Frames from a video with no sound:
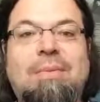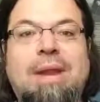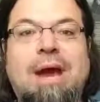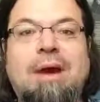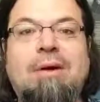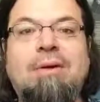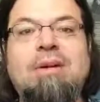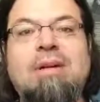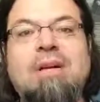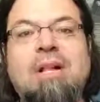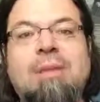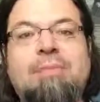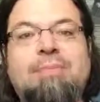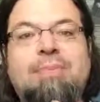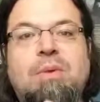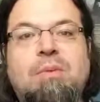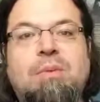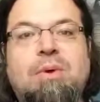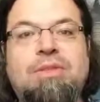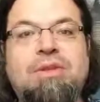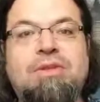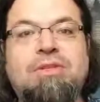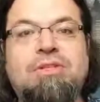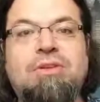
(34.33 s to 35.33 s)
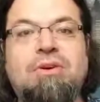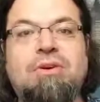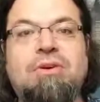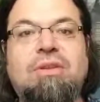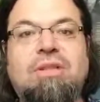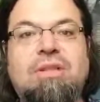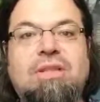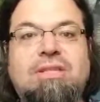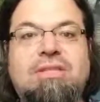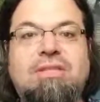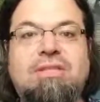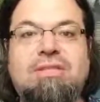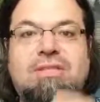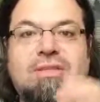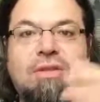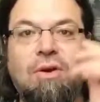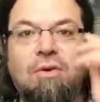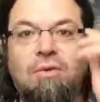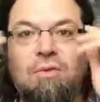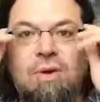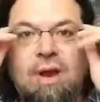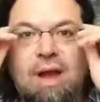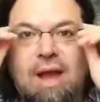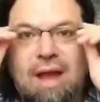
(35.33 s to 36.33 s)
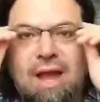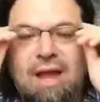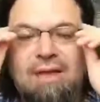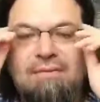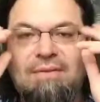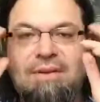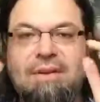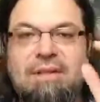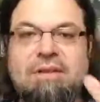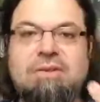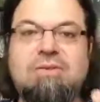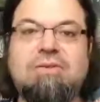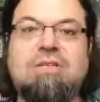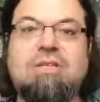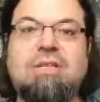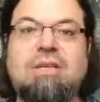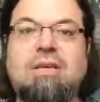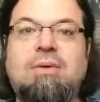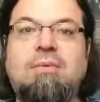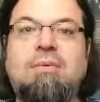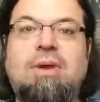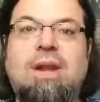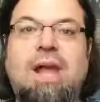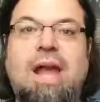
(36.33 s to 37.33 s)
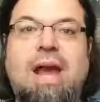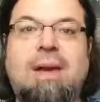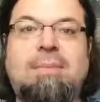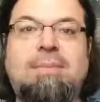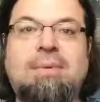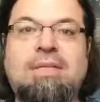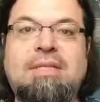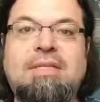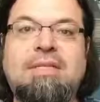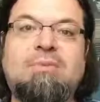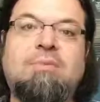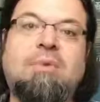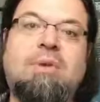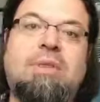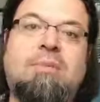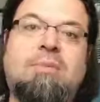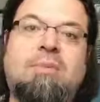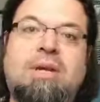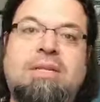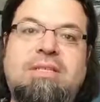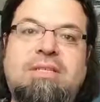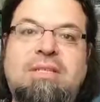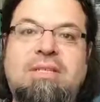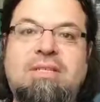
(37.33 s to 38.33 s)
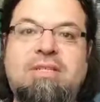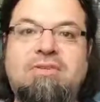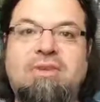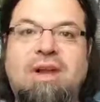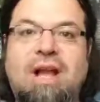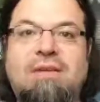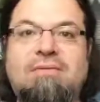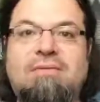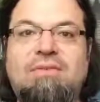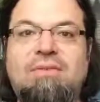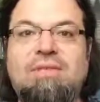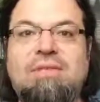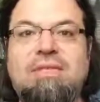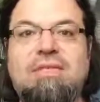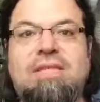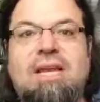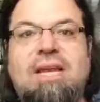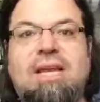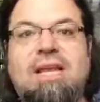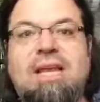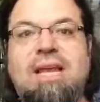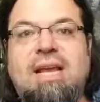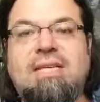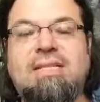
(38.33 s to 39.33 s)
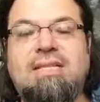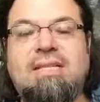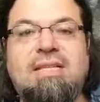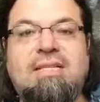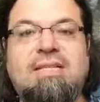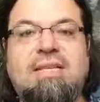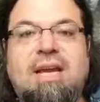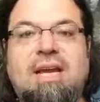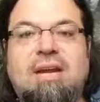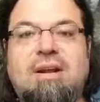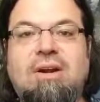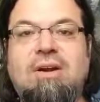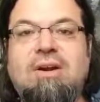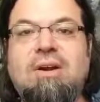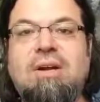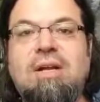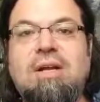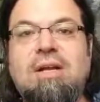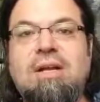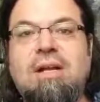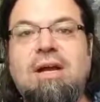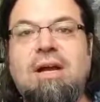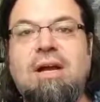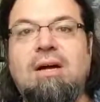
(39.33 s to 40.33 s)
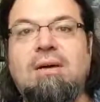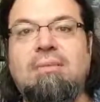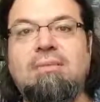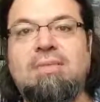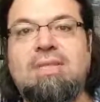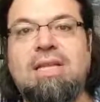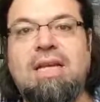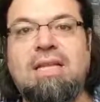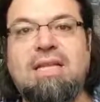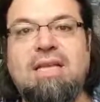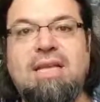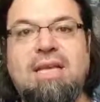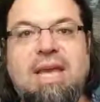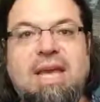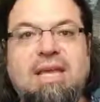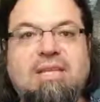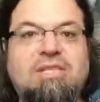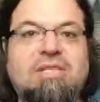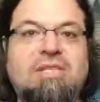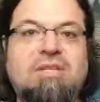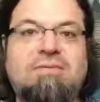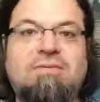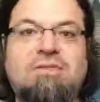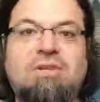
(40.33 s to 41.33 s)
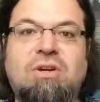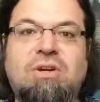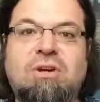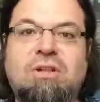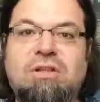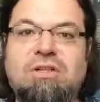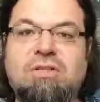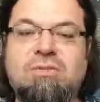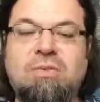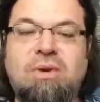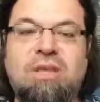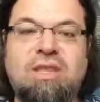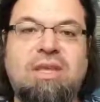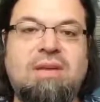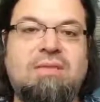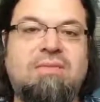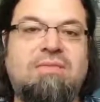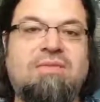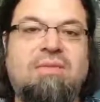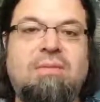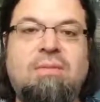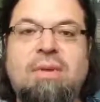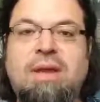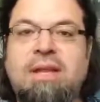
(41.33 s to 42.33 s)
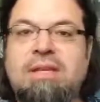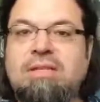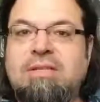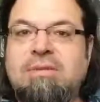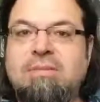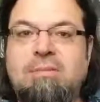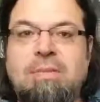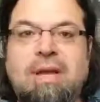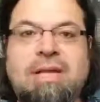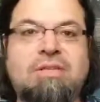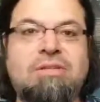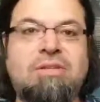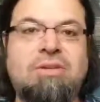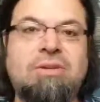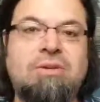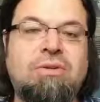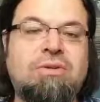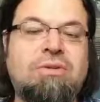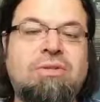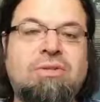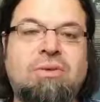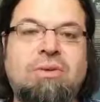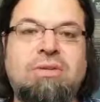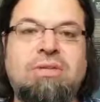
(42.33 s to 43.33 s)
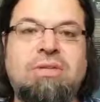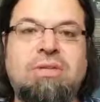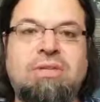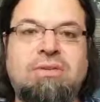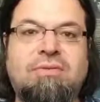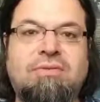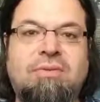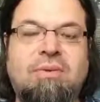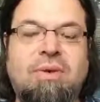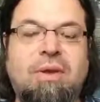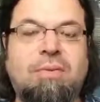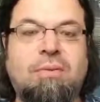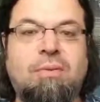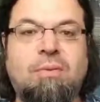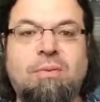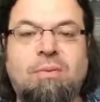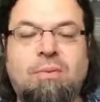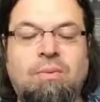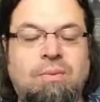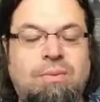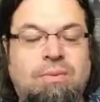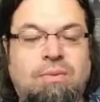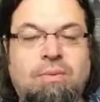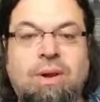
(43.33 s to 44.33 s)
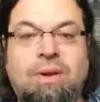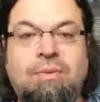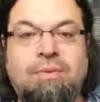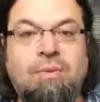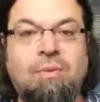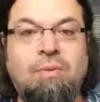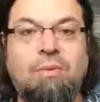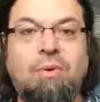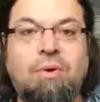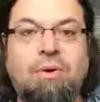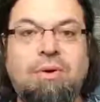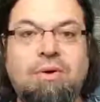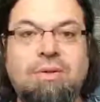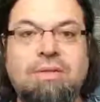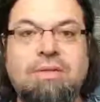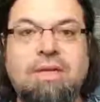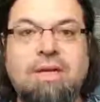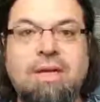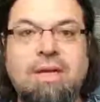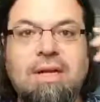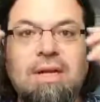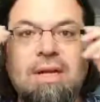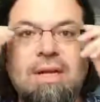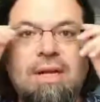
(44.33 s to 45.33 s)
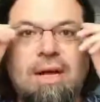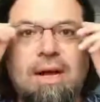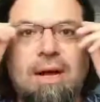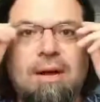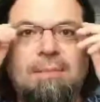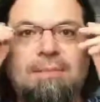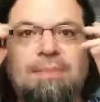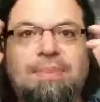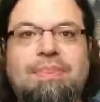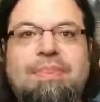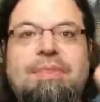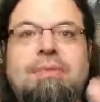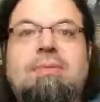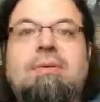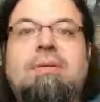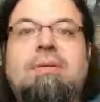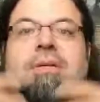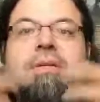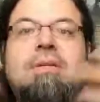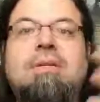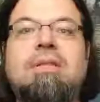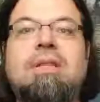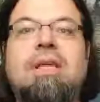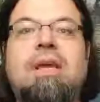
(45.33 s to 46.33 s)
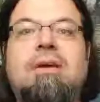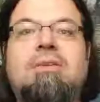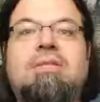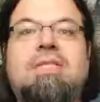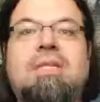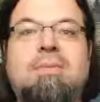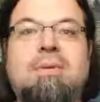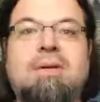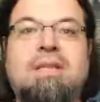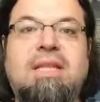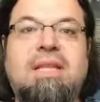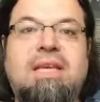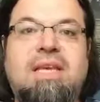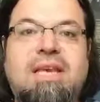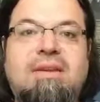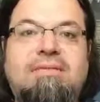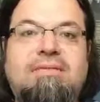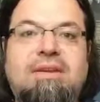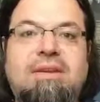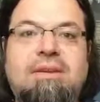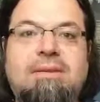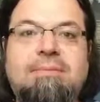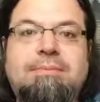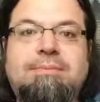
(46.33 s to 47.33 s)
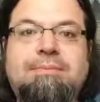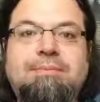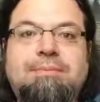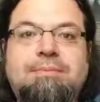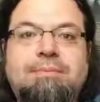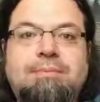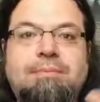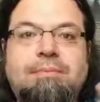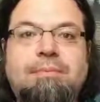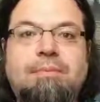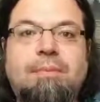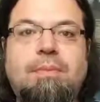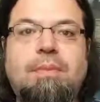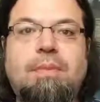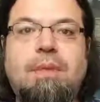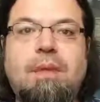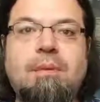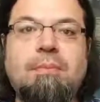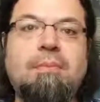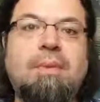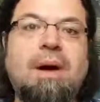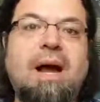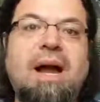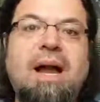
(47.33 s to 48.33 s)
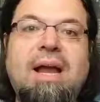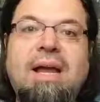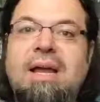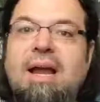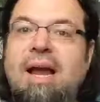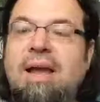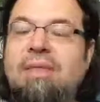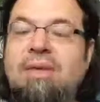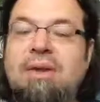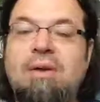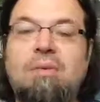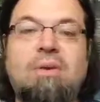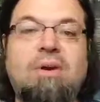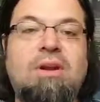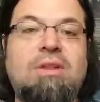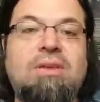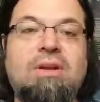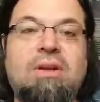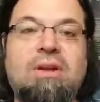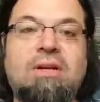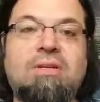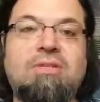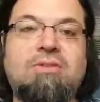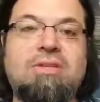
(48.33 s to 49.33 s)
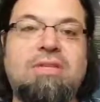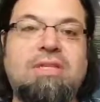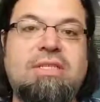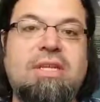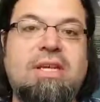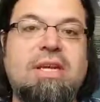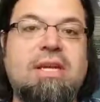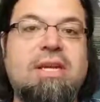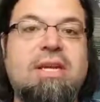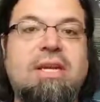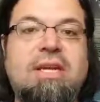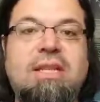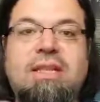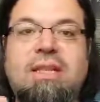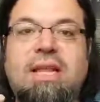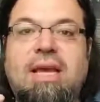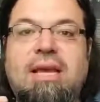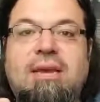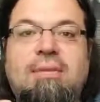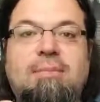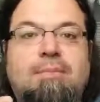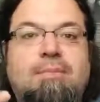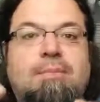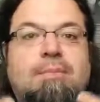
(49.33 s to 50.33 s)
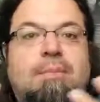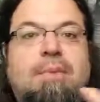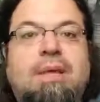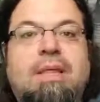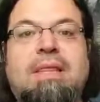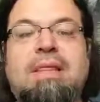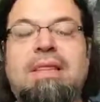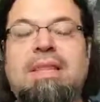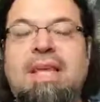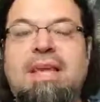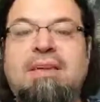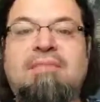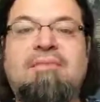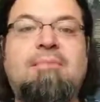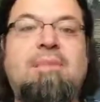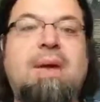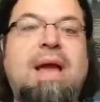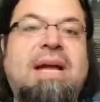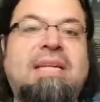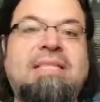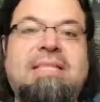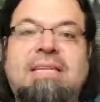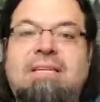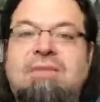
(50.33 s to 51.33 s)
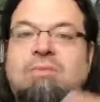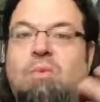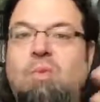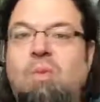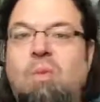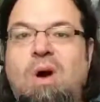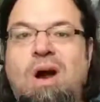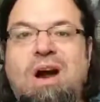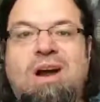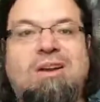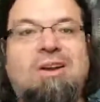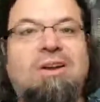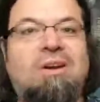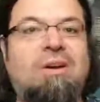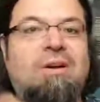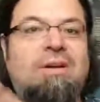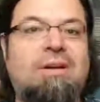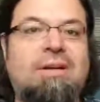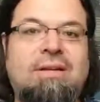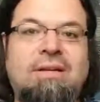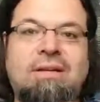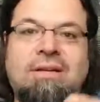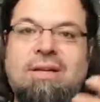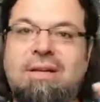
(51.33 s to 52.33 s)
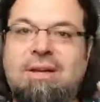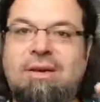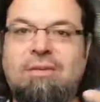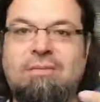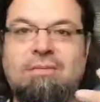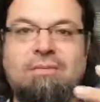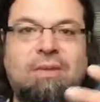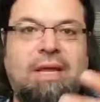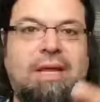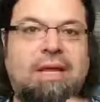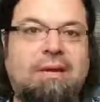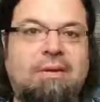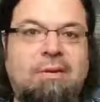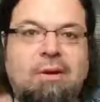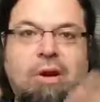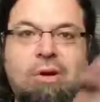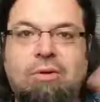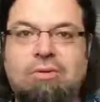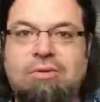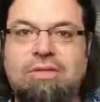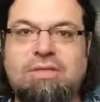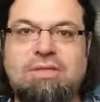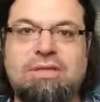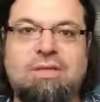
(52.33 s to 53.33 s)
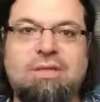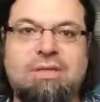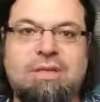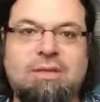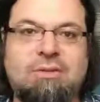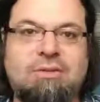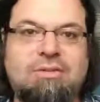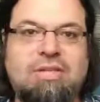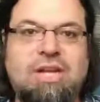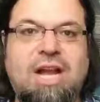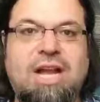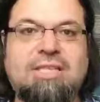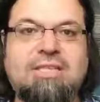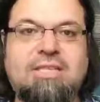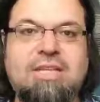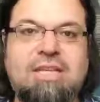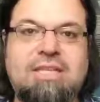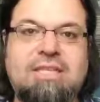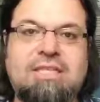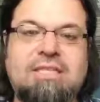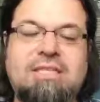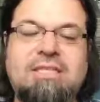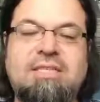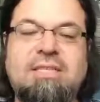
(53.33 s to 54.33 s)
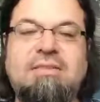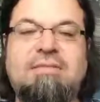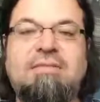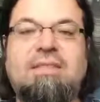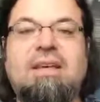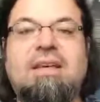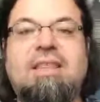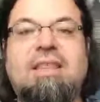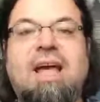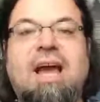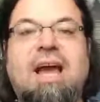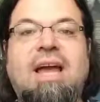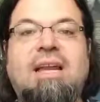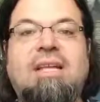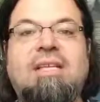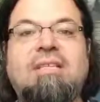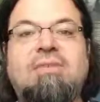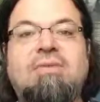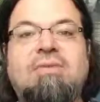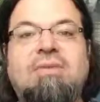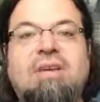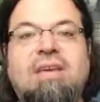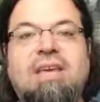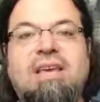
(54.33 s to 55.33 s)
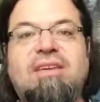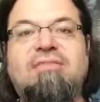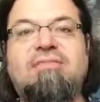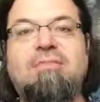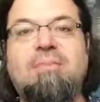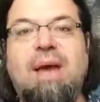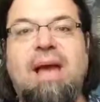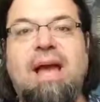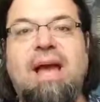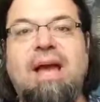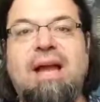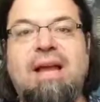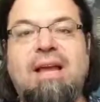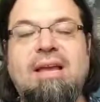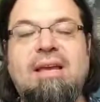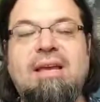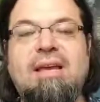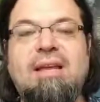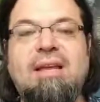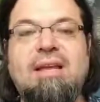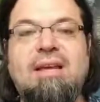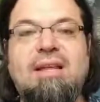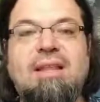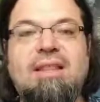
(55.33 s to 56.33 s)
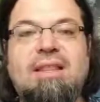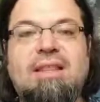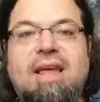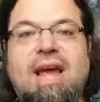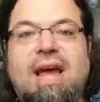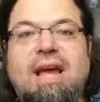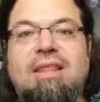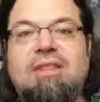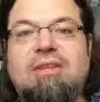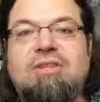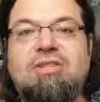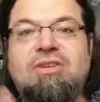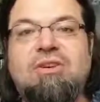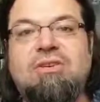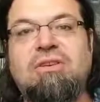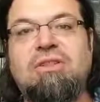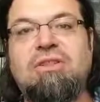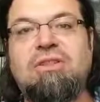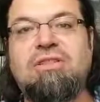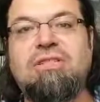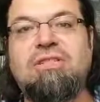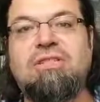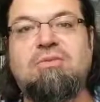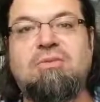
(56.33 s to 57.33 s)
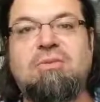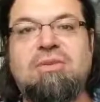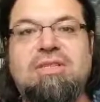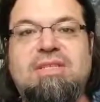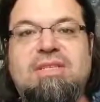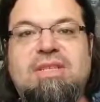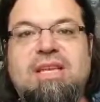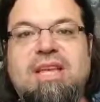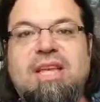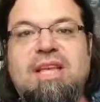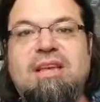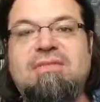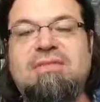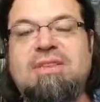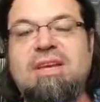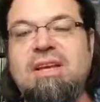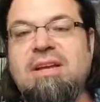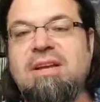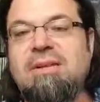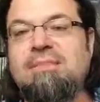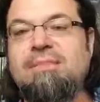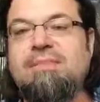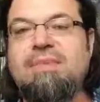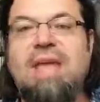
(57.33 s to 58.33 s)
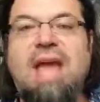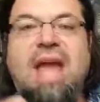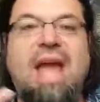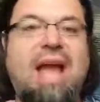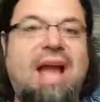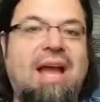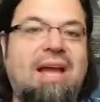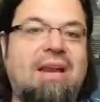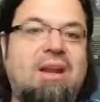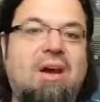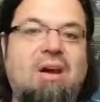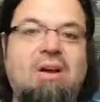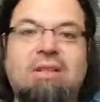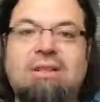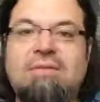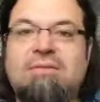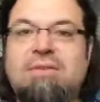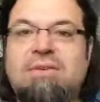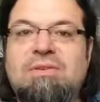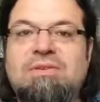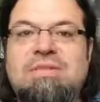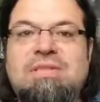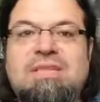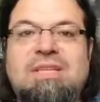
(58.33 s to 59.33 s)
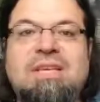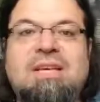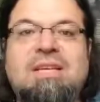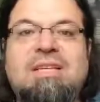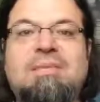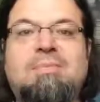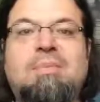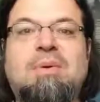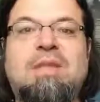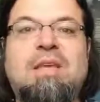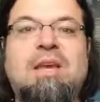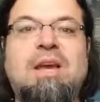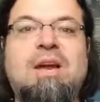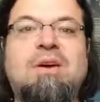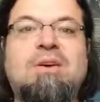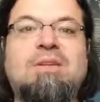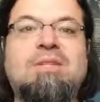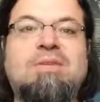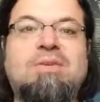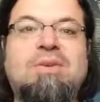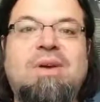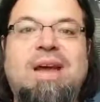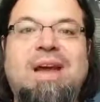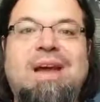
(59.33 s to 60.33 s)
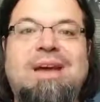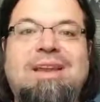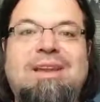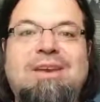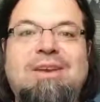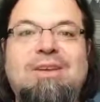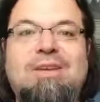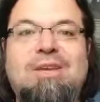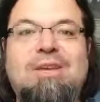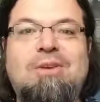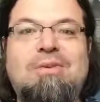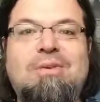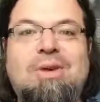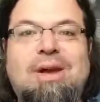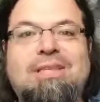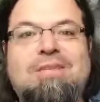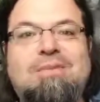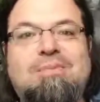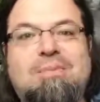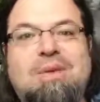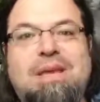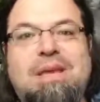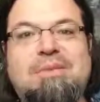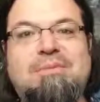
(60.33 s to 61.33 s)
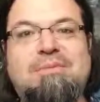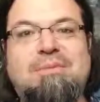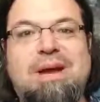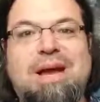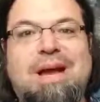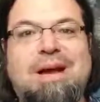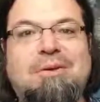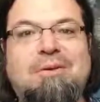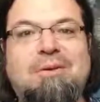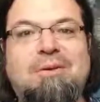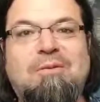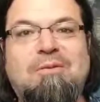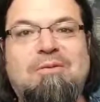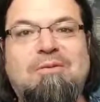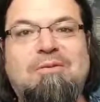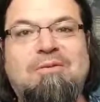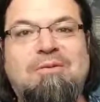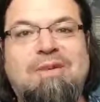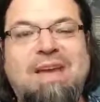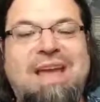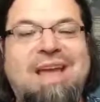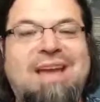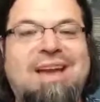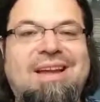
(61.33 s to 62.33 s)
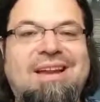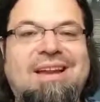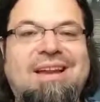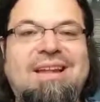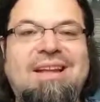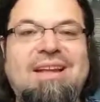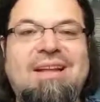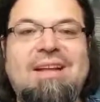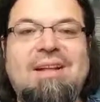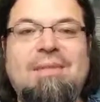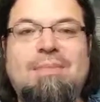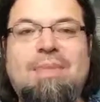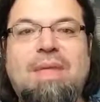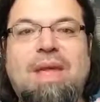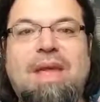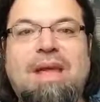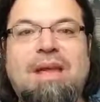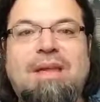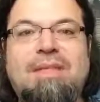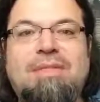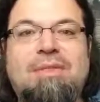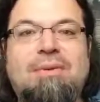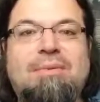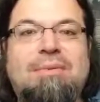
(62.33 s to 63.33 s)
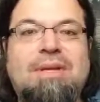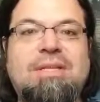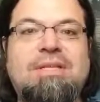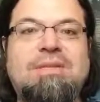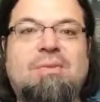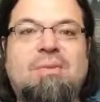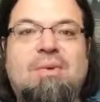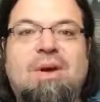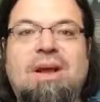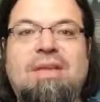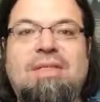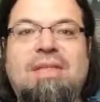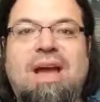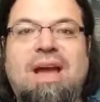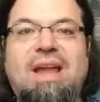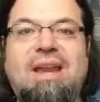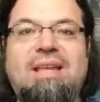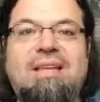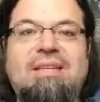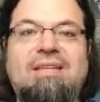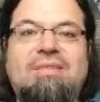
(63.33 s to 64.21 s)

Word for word: Now, when the journalists arrive, and usually what happens when the president travels is that he has an entire um, delegation of journalists with him from major, major news sources throughout, throughout the world, um, they are typically given by, I think, one of the countries like gift bags like water and you know like notes and little tchotchkes and stuff like that and so the gift bag that the journalists received had all of those things but they also had a usb powered fan and the reason why that